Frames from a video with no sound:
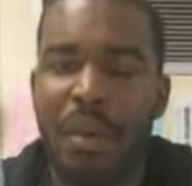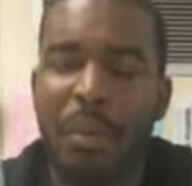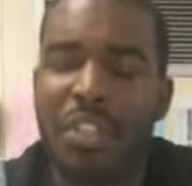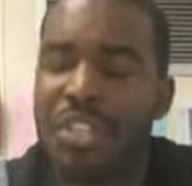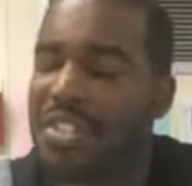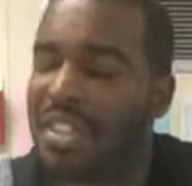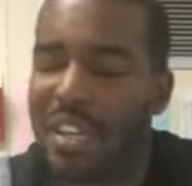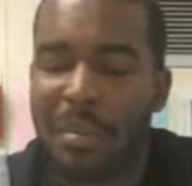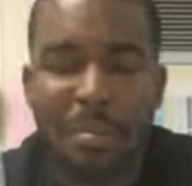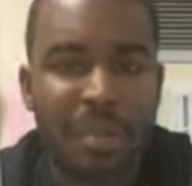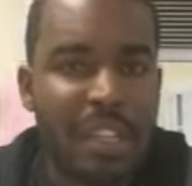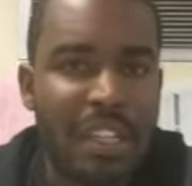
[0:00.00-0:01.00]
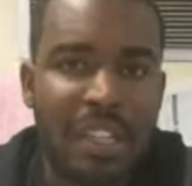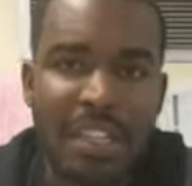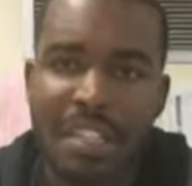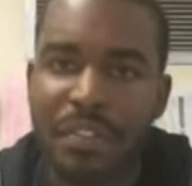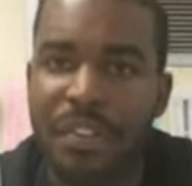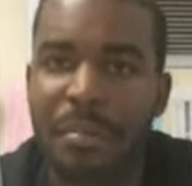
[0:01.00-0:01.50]
which is completely
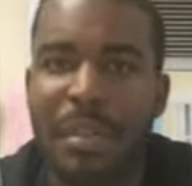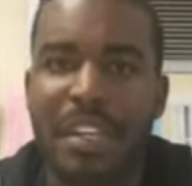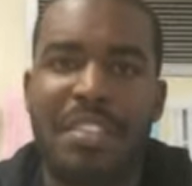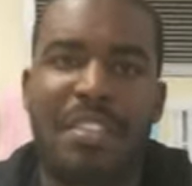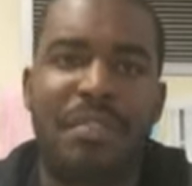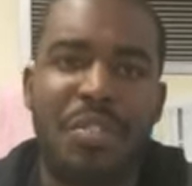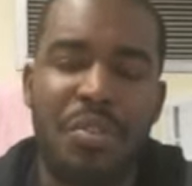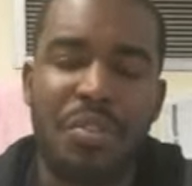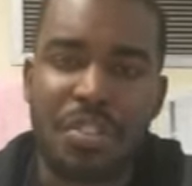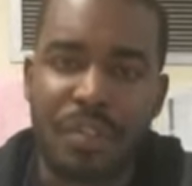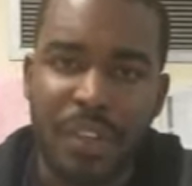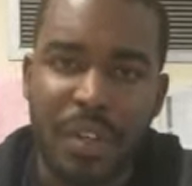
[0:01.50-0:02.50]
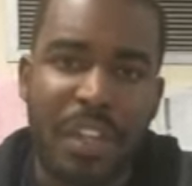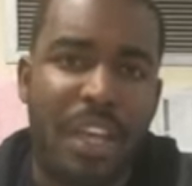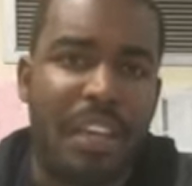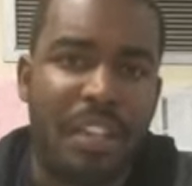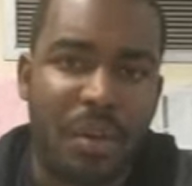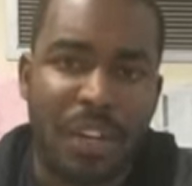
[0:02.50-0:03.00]
different, because if students feel like
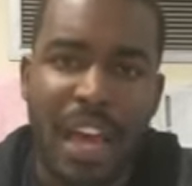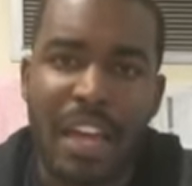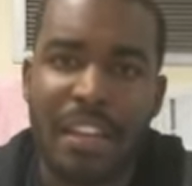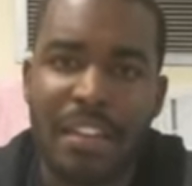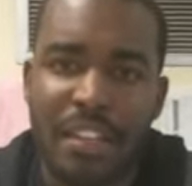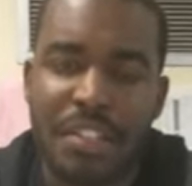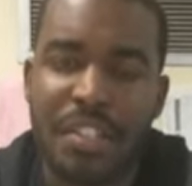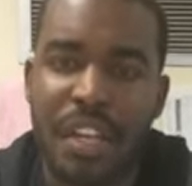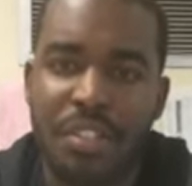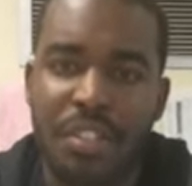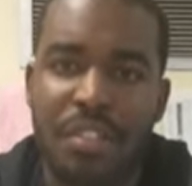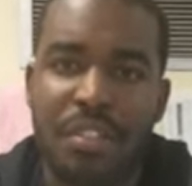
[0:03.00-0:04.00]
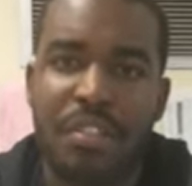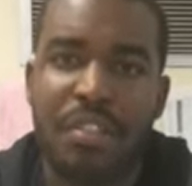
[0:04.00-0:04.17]
you're guiding the discussion,